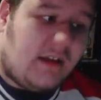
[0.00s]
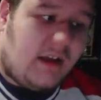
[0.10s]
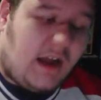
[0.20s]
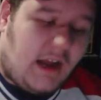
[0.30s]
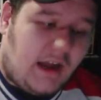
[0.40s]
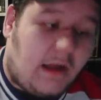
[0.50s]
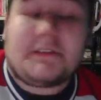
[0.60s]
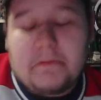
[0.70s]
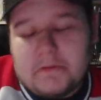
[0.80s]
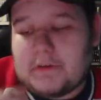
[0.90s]
I was
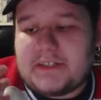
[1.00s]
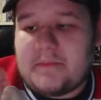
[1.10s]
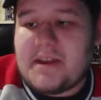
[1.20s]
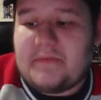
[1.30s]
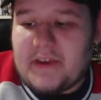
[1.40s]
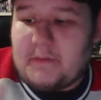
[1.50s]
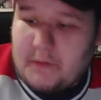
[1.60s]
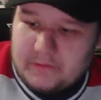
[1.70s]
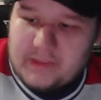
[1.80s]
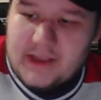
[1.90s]
able to watch the main event on
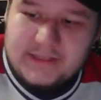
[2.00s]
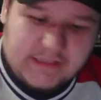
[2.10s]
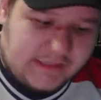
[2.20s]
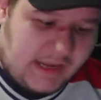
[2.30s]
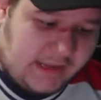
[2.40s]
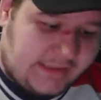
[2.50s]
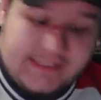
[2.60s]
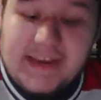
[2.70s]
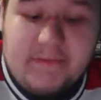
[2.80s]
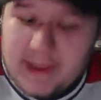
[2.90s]
both nights. The
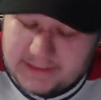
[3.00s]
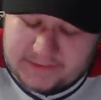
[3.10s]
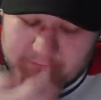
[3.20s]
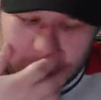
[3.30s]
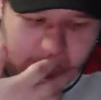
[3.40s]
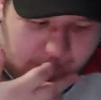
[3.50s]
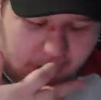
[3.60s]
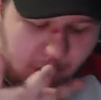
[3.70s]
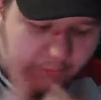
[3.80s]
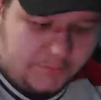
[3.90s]
Zayn match, from what I
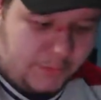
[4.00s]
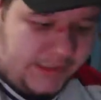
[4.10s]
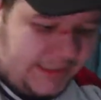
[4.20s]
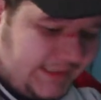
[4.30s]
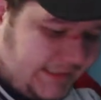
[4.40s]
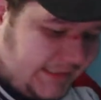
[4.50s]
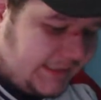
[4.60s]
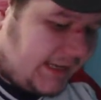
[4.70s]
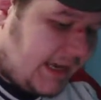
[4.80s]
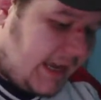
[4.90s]
recall, was pretty
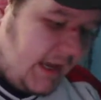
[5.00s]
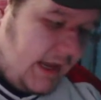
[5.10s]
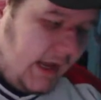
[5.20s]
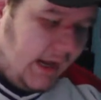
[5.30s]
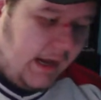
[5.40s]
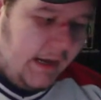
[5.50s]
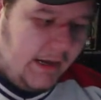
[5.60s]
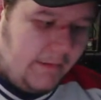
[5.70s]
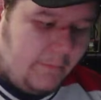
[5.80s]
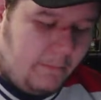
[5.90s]
decent.
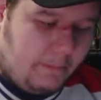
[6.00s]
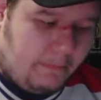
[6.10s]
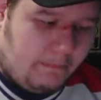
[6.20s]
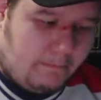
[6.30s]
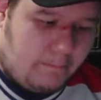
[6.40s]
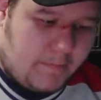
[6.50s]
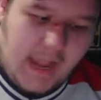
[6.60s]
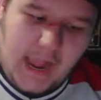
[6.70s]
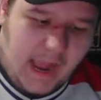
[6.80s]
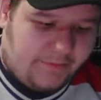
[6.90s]
Yeah,
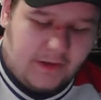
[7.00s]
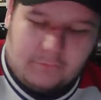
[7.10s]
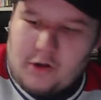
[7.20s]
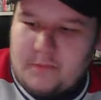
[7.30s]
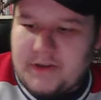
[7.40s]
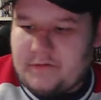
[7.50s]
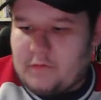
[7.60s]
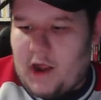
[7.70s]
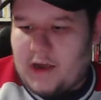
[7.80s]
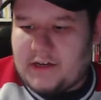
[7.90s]
I thought Roman,
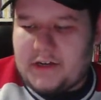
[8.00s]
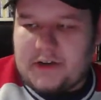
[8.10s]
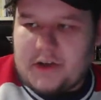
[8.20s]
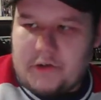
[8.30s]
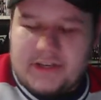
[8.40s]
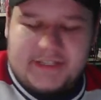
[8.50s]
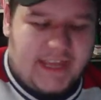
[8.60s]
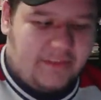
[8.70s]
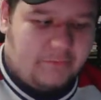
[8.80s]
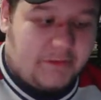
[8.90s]
Rock, Cody,
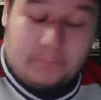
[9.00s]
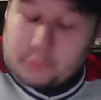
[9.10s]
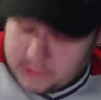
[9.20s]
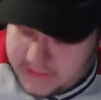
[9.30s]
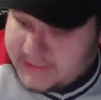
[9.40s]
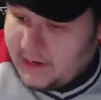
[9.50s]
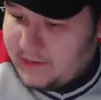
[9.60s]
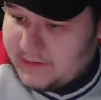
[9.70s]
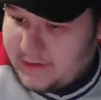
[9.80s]
Seth was pretty solid.